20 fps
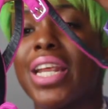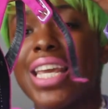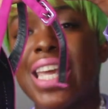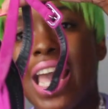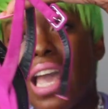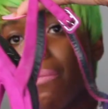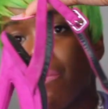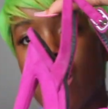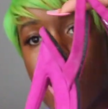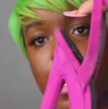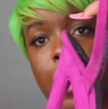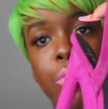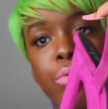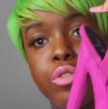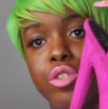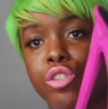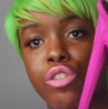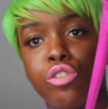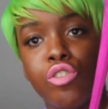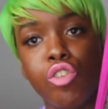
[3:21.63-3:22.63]
it came out, it
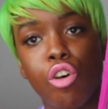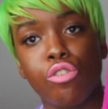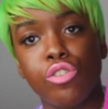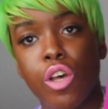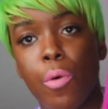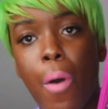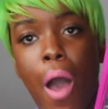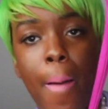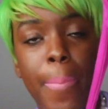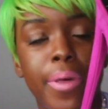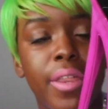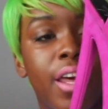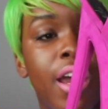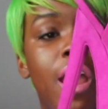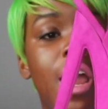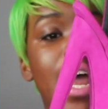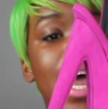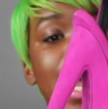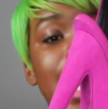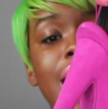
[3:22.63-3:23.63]
was just so
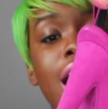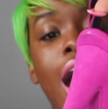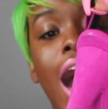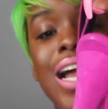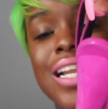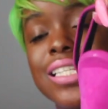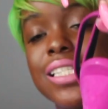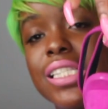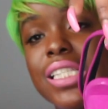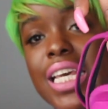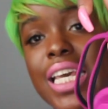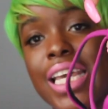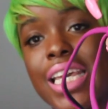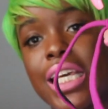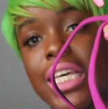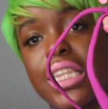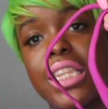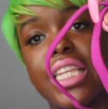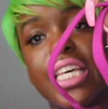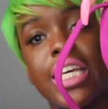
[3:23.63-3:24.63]
popular.
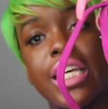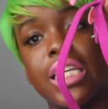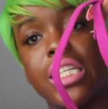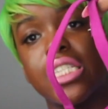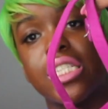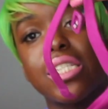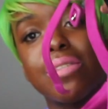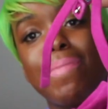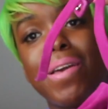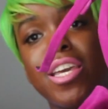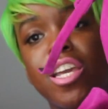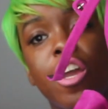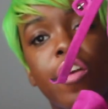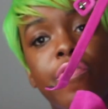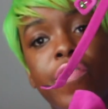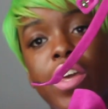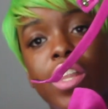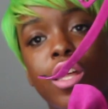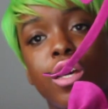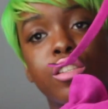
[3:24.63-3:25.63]
Honestly, these just make your
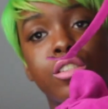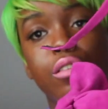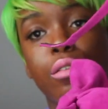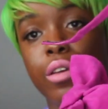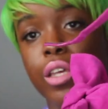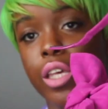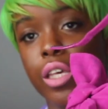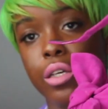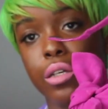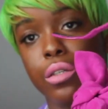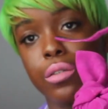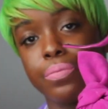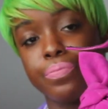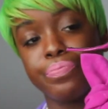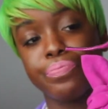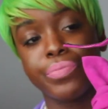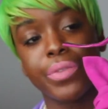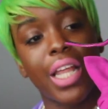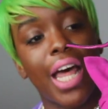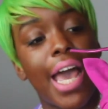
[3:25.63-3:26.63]
feet look so cute.
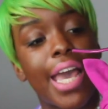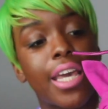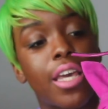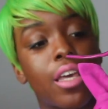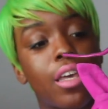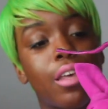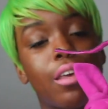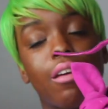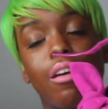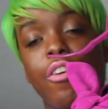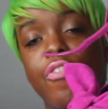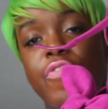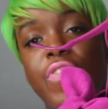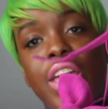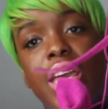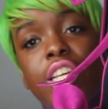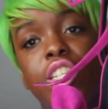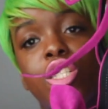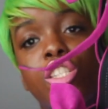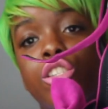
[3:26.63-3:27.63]
Like, your
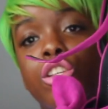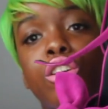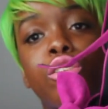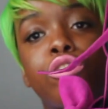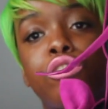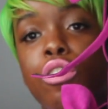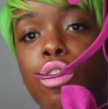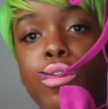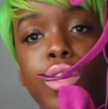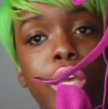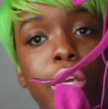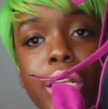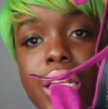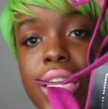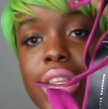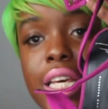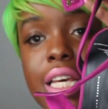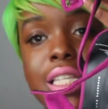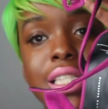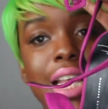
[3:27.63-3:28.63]
feet just look so cute
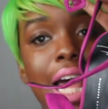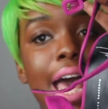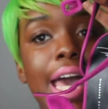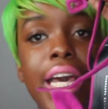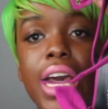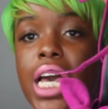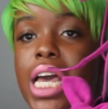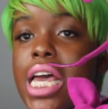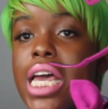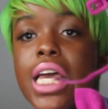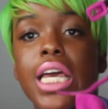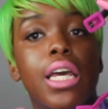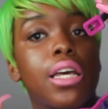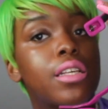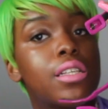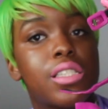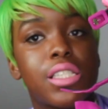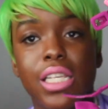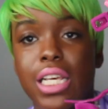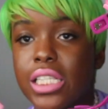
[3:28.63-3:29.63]
in these. Like,
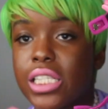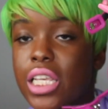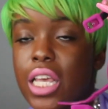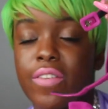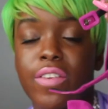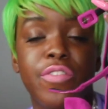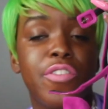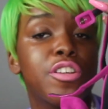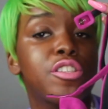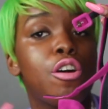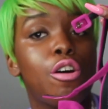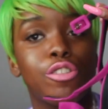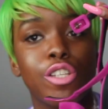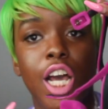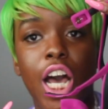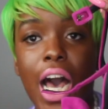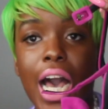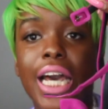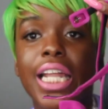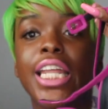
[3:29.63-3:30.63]
sis, even if your toes
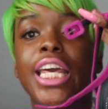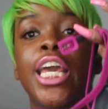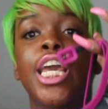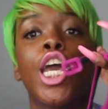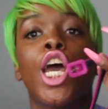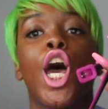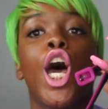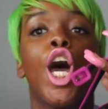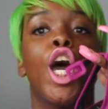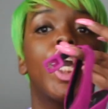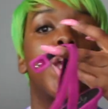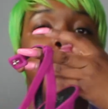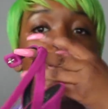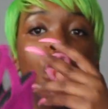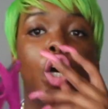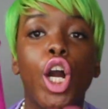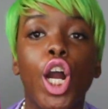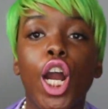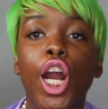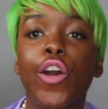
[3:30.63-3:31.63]
are ugly,
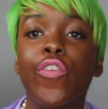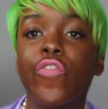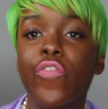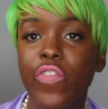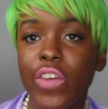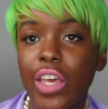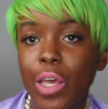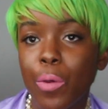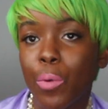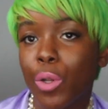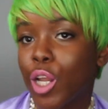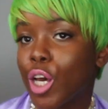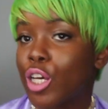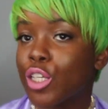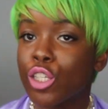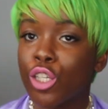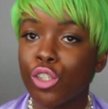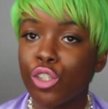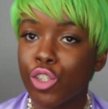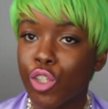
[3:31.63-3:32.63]
your feet will look
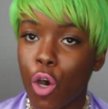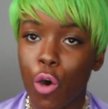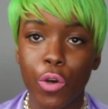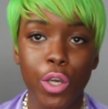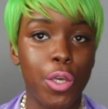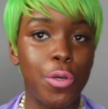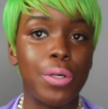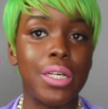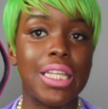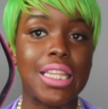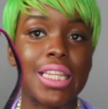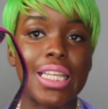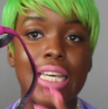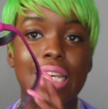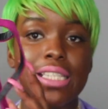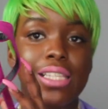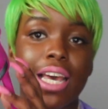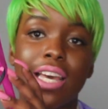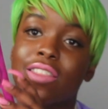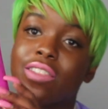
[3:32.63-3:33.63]
so cute in
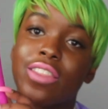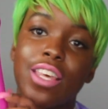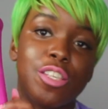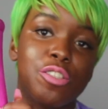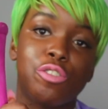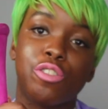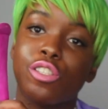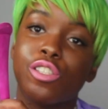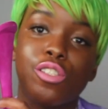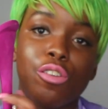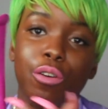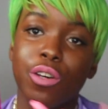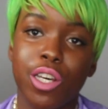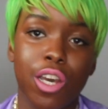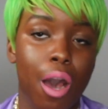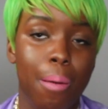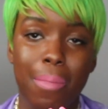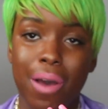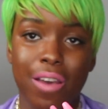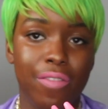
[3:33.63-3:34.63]
these. Like, these are just so
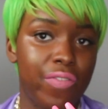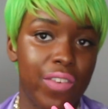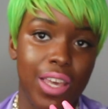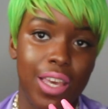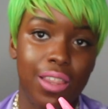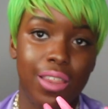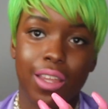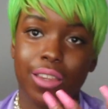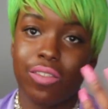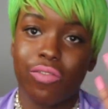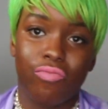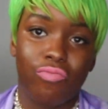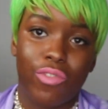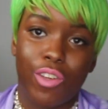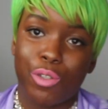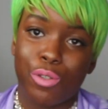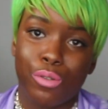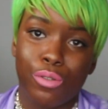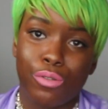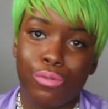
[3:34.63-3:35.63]
cute on my feet. Like,
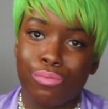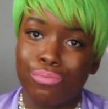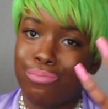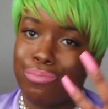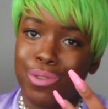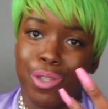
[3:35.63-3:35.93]
they're just